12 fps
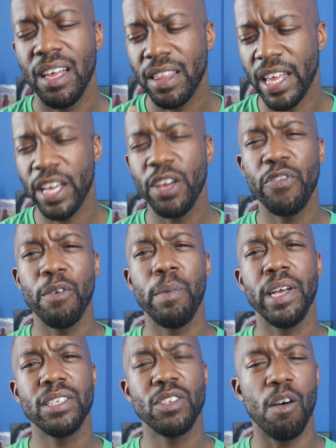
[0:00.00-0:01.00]
Thank you for
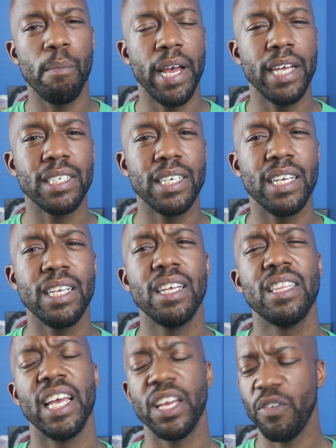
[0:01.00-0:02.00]
being so amazing.
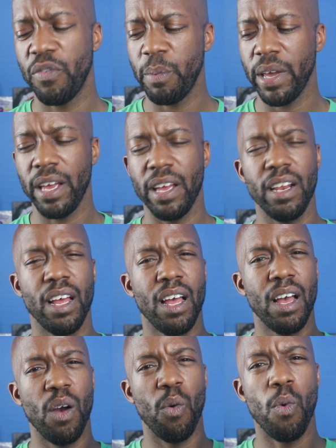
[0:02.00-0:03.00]
Thank you for being
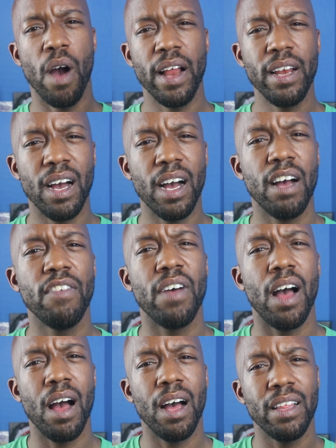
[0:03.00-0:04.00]
one of
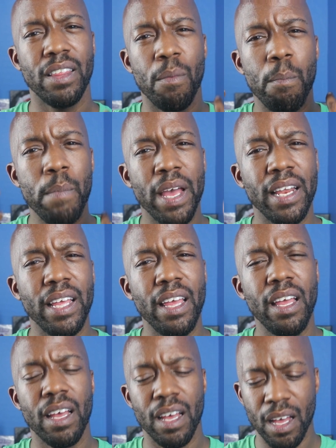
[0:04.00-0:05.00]
the
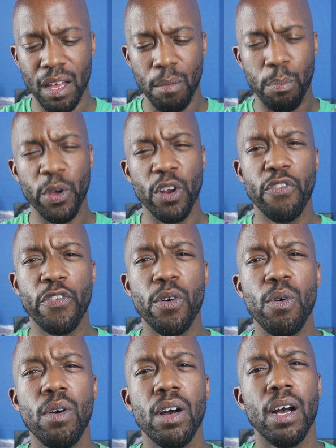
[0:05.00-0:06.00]
many
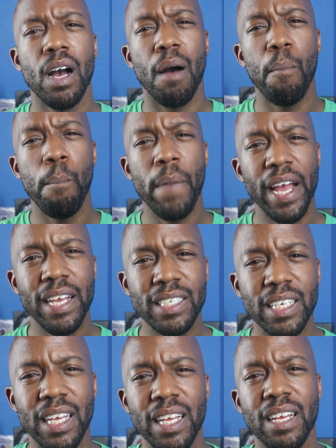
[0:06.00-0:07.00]
beautiful,
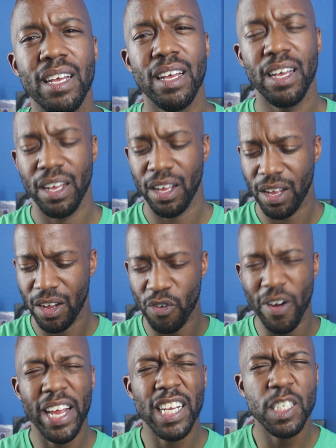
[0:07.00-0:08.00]
amazing,
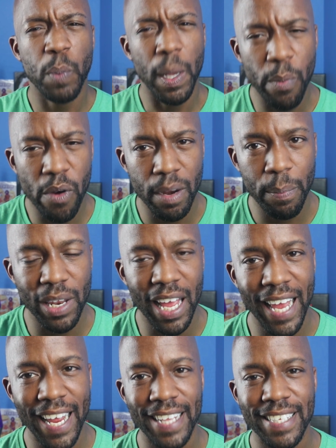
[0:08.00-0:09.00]
greatest people on the
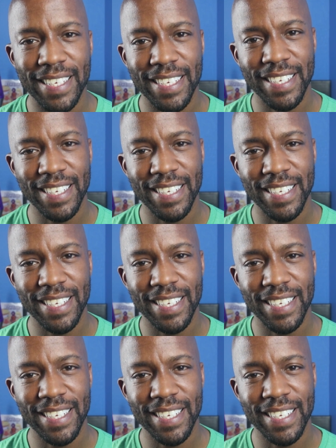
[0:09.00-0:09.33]
planet.